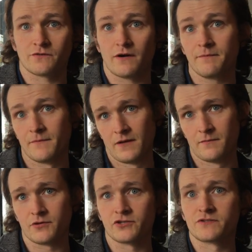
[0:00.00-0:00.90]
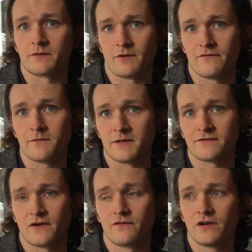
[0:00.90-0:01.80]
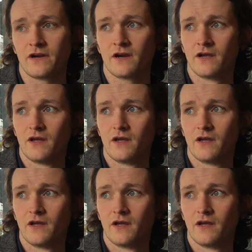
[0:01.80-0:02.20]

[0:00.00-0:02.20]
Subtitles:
who are producing Pride the Feastful over here.